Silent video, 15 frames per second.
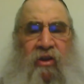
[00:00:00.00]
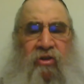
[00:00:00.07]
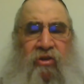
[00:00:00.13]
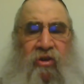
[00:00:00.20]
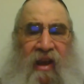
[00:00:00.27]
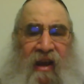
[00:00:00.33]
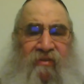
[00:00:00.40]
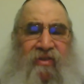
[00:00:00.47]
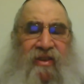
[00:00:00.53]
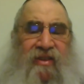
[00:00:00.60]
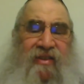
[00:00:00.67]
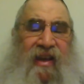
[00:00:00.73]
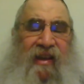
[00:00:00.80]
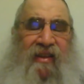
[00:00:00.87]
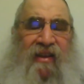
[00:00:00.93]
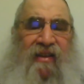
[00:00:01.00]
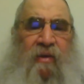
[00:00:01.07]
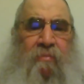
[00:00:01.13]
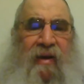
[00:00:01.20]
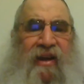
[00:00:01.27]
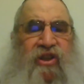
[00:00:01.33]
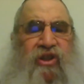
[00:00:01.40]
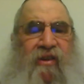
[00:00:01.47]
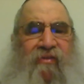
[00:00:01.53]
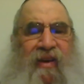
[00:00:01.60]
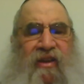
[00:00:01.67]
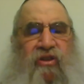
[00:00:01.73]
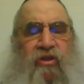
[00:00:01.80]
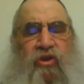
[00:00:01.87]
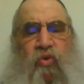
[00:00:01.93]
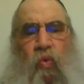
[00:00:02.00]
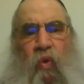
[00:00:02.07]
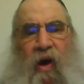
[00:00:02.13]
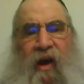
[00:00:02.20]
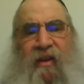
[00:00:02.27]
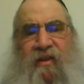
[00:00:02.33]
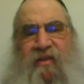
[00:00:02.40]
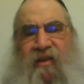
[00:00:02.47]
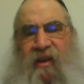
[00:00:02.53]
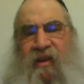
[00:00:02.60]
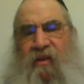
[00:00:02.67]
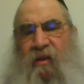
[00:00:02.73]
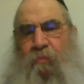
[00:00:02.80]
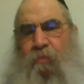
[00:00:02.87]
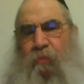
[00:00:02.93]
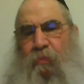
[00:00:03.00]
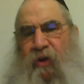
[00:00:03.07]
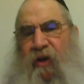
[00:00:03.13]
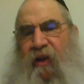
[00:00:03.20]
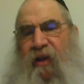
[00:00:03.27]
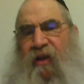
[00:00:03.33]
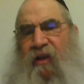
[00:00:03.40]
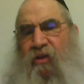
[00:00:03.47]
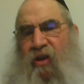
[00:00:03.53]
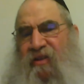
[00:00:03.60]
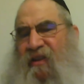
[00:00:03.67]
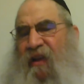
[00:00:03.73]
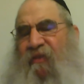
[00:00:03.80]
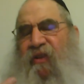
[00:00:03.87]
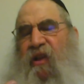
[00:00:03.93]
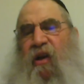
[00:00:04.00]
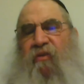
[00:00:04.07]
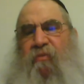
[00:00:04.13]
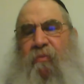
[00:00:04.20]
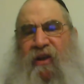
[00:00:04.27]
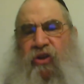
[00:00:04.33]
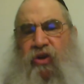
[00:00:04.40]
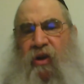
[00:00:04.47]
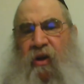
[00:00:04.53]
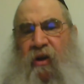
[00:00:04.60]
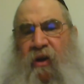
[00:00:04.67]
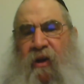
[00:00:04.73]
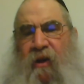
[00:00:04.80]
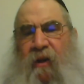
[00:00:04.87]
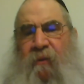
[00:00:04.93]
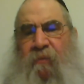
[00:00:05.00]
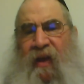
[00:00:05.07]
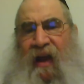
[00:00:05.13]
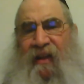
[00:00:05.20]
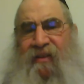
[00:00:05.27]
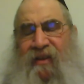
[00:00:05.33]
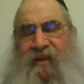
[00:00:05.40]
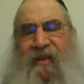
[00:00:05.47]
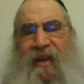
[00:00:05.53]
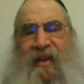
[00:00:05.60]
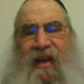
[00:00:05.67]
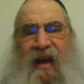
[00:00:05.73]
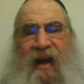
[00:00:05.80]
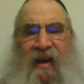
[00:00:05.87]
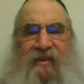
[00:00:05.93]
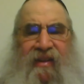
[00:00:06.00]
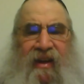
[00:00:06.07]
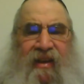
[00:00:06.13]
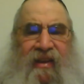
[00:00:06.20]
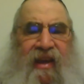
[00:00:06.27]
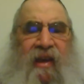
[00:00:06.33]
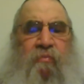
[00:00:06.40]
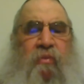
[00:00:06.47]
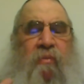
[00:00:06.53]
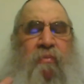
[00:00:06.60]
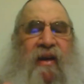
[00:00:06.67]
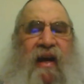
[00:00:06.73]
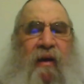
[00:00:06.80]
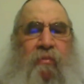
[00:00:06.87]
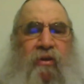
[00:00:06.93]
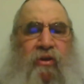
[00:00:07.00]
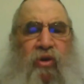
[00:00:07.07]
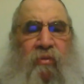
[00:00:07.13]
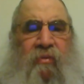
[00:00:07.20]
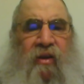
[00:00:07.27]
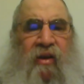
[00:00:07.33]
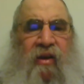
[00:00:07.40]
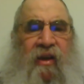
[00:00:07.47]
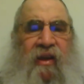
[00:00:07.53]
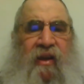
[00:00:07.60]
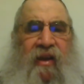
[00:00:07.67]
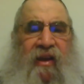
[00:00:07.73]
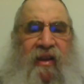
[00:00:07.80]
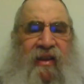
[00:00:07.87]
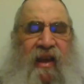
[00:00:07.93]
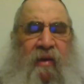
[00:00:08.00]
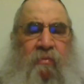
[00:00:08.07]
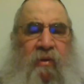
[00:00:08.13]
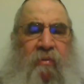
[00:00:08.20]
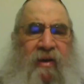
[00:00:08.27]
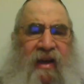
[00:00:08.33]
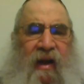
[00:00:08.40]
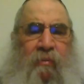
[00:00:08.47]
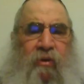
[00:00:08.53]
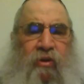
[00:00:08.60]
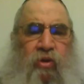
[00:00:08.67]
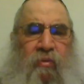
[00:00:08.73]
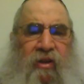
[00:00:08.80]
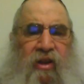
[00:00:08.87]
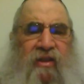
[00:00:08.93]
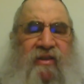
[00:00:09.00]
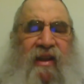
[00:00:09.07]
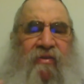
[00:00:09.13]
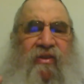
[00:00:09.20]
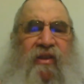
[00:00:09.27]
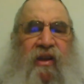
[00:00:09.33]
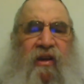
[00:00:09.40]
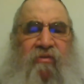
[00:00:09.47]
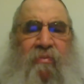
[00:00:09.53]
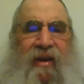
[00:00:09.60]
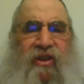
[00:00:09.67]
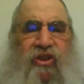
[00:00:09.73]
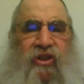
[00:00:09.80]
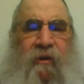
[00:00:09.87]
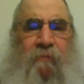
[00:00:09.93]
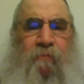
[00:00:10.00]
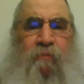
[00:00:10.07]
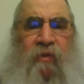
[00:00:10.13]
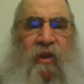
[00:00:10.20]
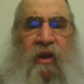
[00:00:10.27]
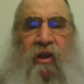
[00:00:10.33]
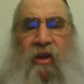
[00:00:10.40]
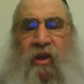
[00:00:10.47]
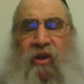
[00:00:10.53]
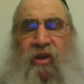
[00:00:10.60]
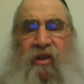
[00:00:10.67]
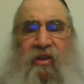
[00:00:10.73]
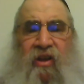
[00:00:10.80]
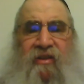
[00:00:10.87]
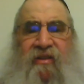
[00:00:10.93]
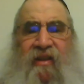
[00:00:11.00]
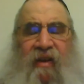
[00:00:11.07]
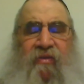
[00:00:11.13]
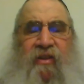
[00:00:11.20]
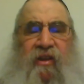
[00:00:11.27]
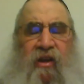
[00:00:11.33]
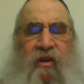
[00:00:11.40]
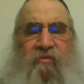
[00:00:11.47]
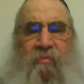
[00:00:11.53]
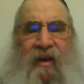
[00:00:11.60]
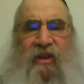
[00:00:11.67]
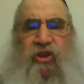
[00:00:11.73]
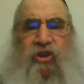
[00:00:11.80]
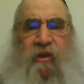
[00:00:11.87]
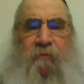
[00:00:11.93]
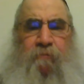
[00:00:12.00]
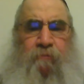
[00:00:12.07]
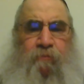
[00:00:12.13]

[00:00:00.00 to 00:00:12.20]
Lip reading: So you have to say that the mashke vices, while it's in the pri, doesn't have a din of mashke. At kedei kach, that it can't be makabel tumah. It can't be makabel tumah. It doesn't have a din of mashke. It doesn't have a din of mashke.